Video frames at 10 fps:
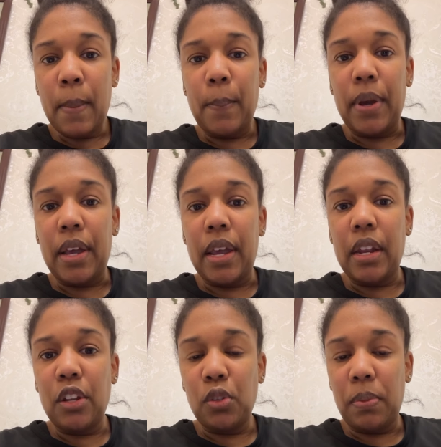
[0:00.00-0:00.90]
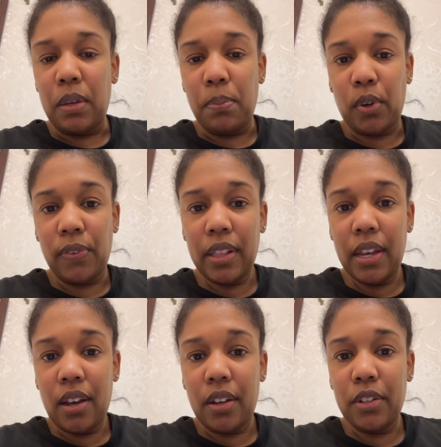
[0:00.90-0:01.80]
but to be
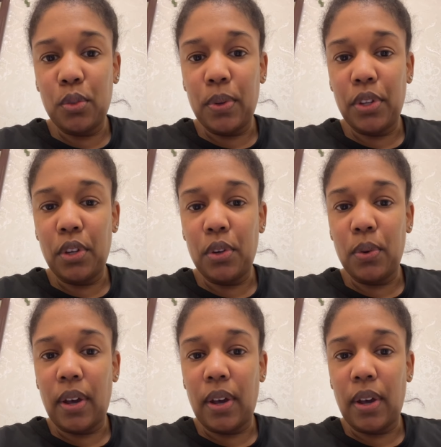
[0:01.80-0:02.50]
perfectly honest with you,